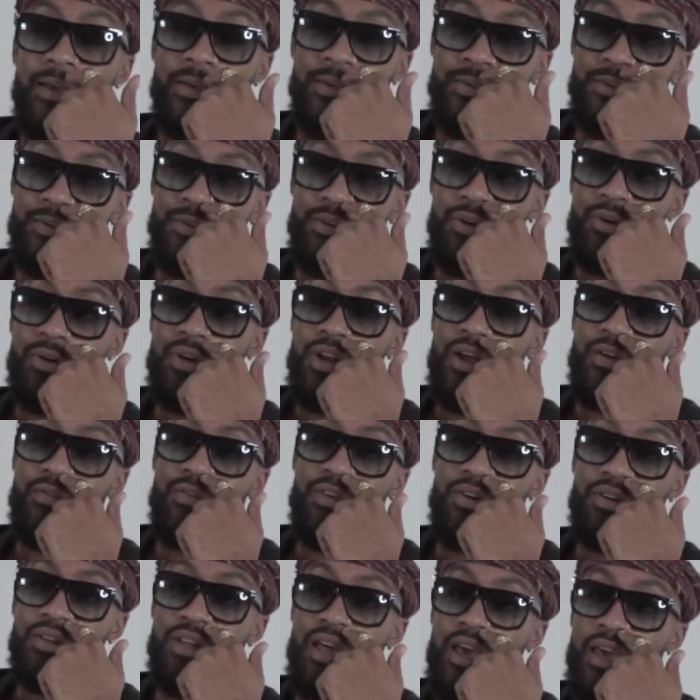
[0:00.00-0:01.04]
And I
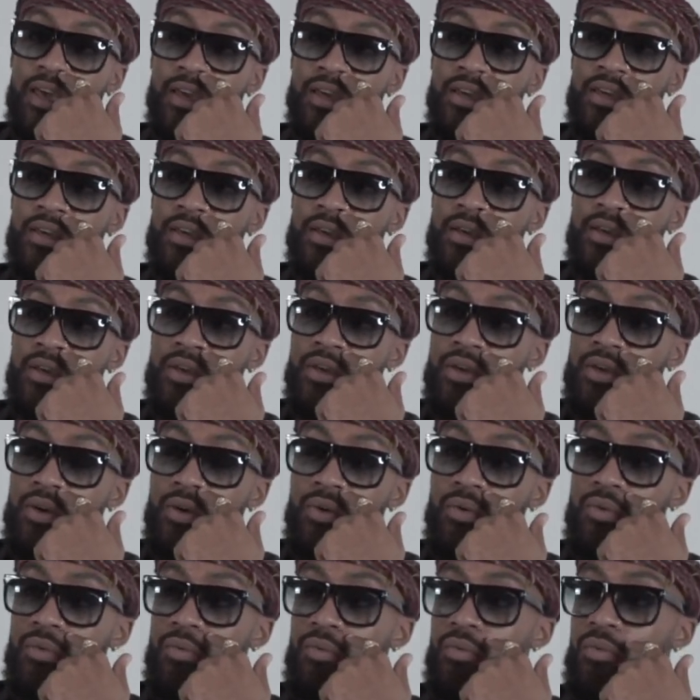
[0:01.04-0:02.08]
felt like
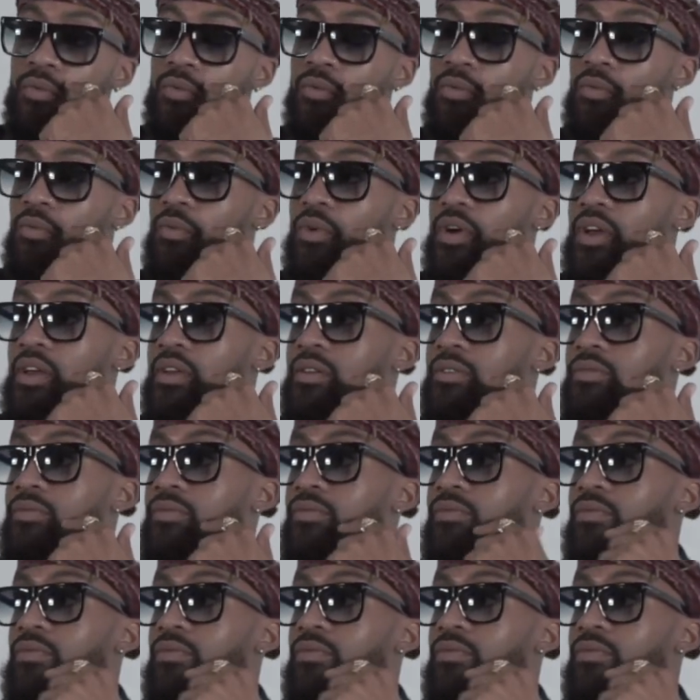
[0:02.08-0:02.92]
with